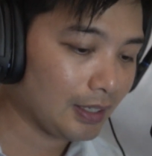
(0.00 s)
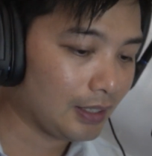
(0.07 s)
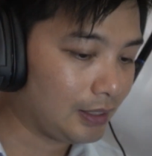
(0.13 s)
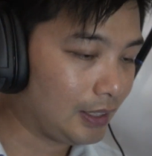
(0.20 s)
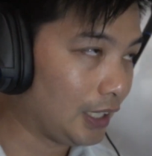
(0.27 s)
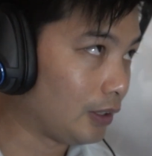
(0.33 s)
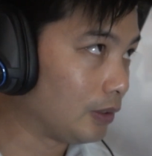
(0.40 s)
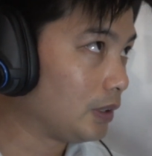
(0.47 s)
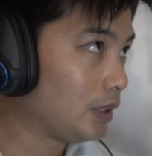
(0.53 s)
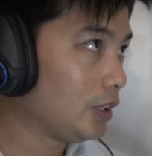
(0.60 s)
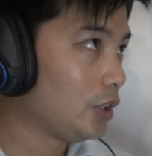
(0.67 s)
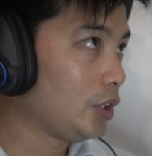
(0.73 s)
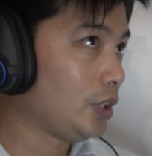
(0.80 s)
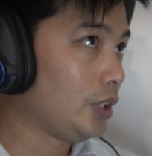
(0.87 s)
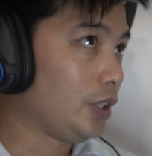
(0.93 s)
Now,
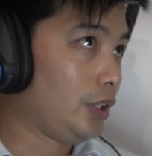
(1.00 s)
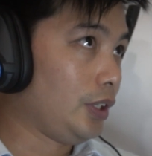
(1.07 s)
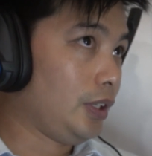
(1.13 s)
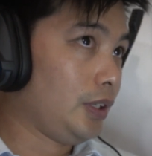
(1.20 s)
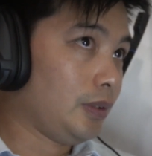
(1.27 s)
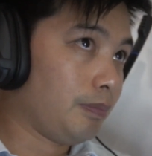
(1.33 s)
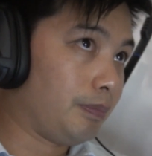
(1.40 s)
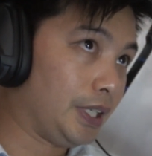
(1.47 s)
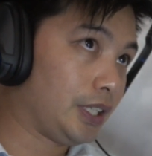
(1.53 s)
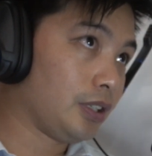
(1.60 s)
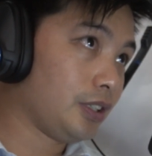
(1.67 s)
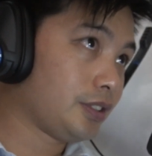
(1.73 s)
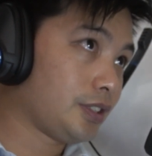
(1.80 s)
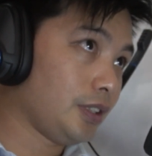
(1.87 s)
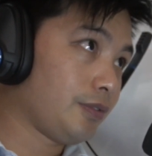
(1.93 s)

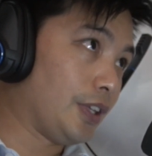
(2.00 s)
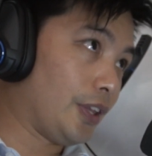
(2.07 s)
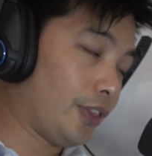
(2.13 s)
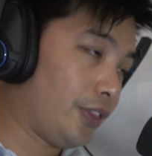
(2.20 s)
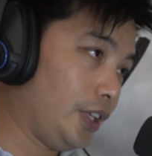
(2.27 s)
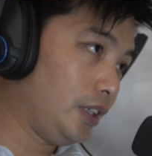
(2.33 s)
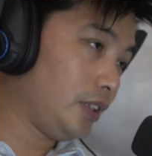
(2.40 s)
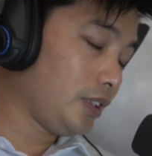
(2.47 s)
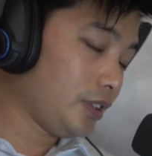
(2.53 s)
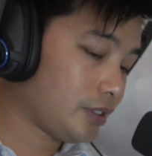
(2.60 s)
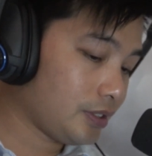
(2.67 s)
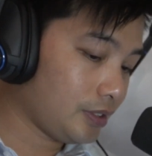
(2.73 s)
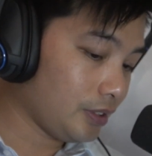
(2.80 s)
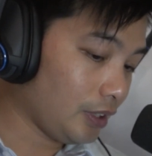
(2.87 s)
because of the thinness